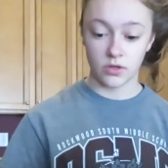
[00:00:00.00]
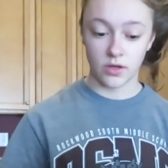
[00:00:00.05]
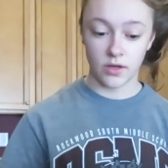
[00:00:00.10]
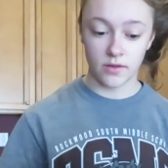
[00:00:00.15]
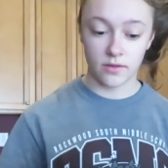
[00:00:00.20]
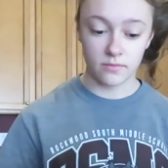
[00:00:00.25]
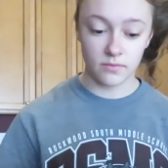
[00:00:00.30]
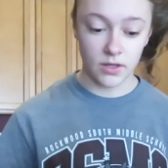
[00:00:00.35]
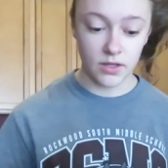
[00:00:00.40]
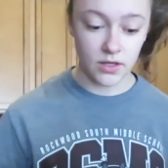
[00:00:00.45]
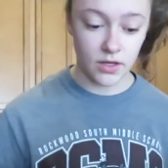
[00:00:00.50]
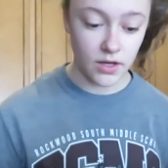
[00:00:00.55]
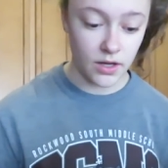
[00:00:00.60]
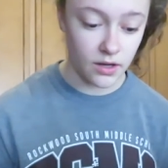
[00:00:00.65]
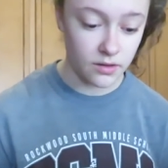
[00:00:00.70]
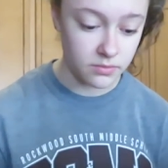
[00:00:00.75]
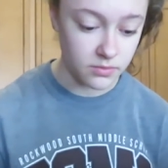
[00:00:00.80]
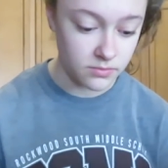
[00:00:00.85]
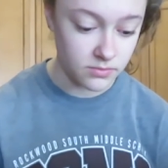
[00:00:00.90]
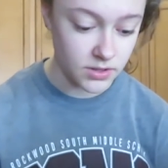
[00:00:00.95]
Yeah, that might not
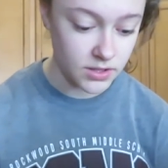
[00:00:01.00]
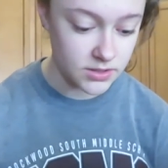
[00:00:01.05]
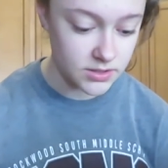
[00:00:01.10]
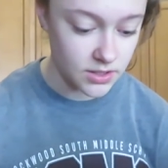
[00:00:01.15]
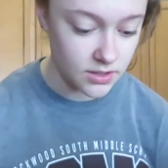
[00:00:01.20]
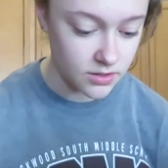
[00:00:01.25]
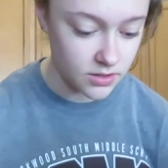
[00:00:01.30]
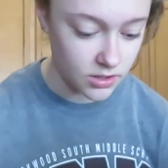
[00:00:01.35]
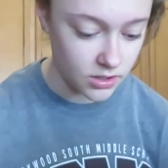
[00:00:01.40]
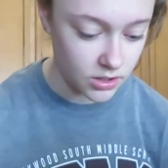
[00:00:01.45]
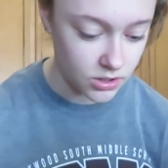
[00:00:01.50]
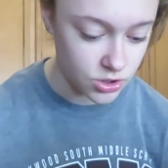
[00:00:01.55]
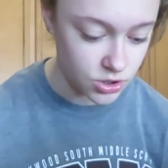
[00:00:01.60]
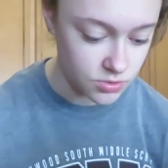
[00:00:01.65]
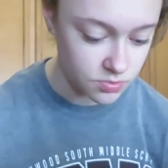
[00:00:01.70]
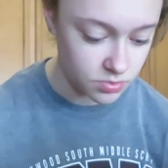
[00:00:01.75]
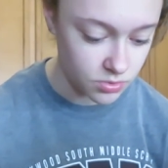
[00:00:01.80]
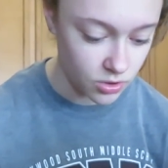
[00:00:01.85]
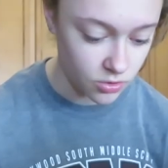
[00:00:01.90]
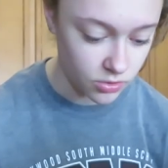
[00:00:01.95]
happen because I think I
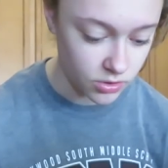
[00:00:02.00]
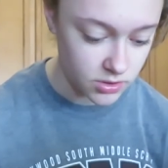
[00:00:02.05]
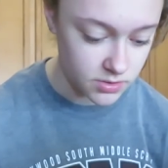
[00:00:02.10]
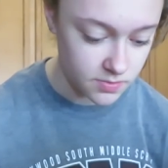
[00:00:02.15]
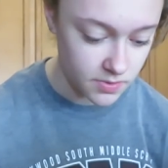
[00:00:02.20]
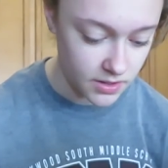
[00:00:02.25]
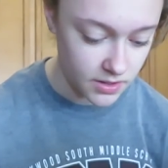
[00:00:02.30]
just broke this